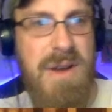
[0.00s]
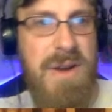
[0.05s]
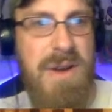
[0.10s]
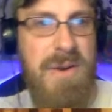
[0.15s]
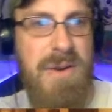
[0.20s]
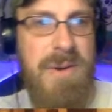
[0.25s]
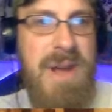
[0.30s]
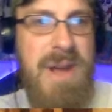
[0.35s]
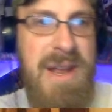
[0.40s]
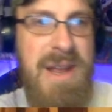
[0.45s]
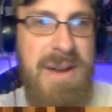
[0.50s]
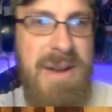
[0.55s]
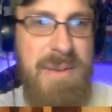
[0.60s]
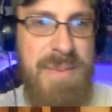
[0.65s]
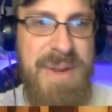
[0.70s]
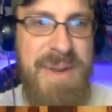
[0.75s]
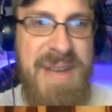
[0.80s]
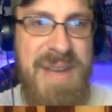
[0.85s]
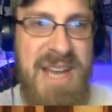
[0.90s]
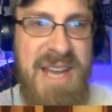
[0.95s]
Right?
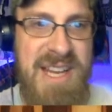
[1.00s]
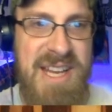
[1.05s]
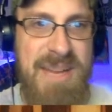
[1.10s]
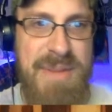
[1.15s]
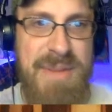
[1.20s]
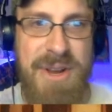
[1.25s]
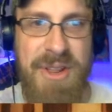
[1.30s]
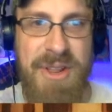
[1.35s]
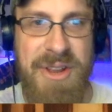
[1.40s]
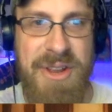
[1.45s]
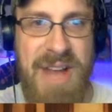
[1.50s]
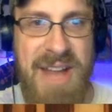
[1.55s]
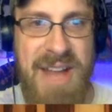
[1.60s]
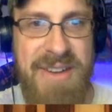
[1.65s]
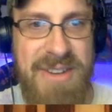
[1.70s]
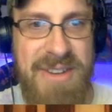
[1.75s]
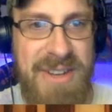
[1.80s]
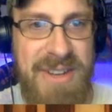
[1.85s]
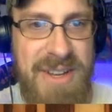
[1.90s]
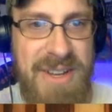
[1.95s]
Beginning, middle, and
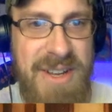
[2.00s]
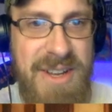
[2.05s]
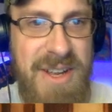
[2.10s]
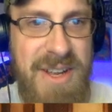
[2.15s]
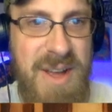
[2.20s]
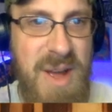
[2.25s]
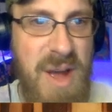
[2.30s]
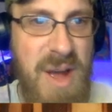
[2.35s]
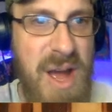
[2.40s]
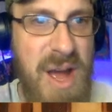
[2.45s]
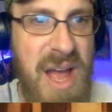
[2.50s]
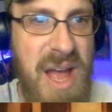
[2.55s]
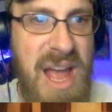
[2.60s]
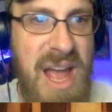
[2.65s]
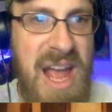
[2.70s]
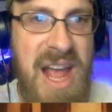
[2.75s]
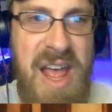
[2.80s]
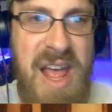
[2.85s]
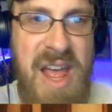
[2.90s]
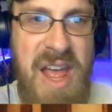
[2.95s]
end.
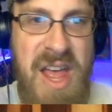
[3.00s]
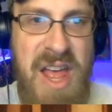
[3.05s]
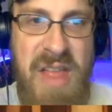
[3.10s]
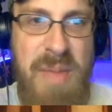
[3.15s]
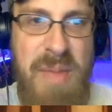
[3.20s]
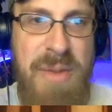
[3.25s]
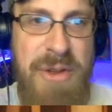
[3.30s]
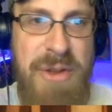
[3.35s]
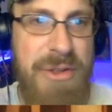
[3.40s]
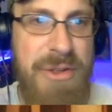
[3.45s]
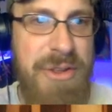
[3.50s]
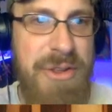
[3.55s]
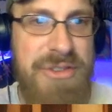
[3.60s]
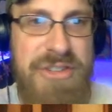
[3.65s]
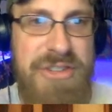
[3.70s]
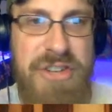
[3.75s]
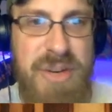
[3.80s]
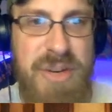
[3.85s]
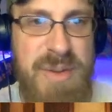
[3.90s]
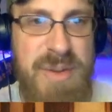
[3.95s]
And the middle is
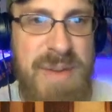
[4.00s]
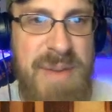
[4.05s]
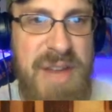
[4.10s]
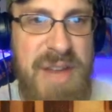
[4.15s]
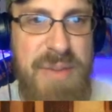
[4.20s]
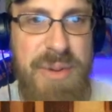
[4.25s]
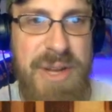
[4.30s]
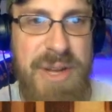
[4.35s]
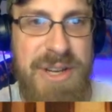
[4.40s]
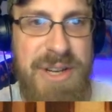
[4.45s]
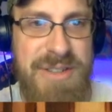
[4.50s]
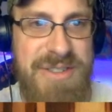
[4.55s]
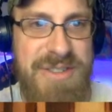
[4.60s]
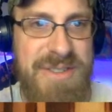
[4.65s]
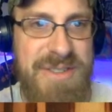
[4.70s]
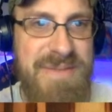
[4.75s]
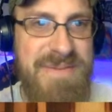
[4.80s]
determined by the players.